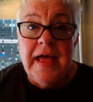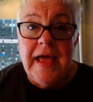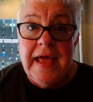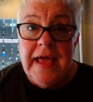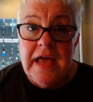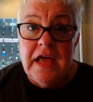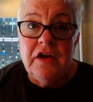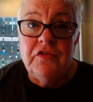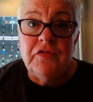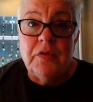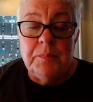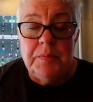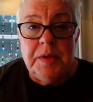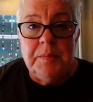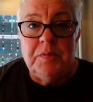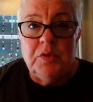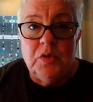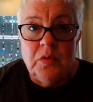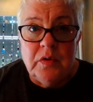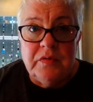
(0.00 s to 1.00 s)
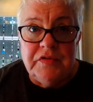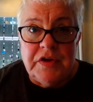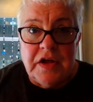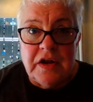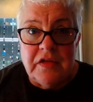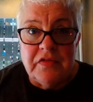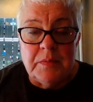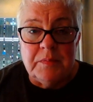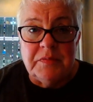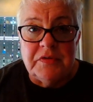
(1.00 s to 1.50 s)
and from people who have
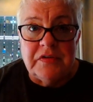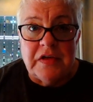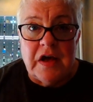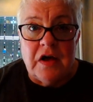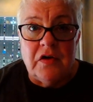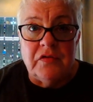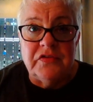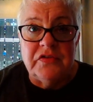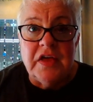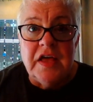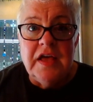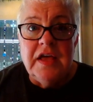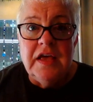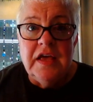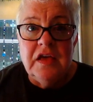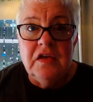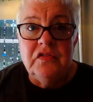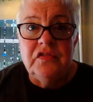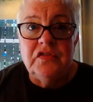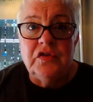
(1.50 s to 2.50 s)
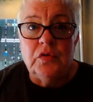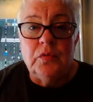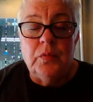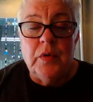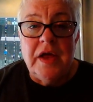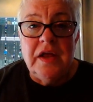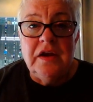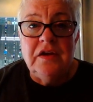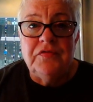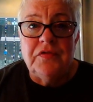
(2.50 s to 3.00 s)
done it themselves is to
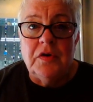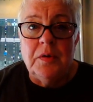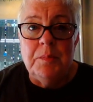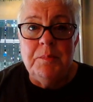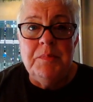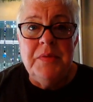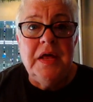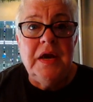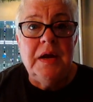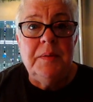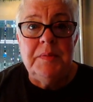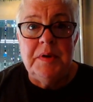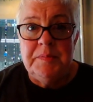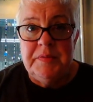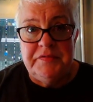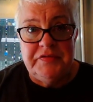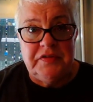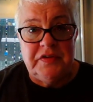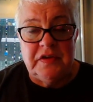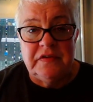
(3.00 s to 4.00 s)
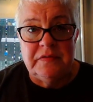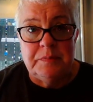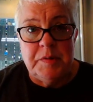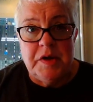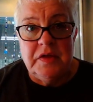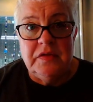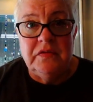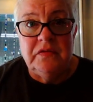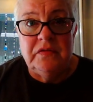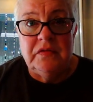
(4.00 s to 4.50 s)
rent for a minimum of 6
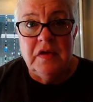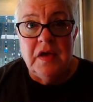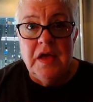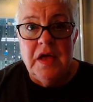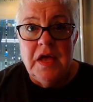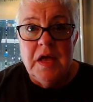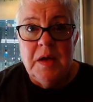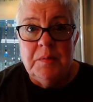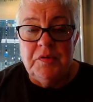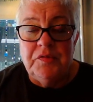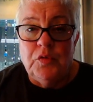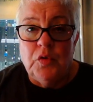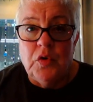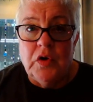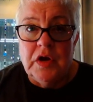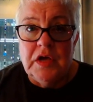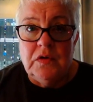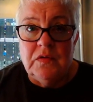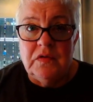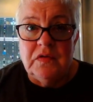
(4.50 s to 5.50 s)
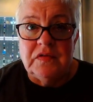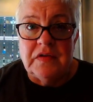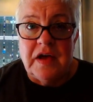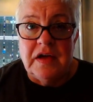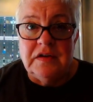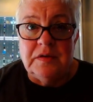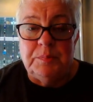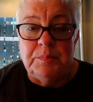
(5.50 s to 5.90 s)
months before you decide to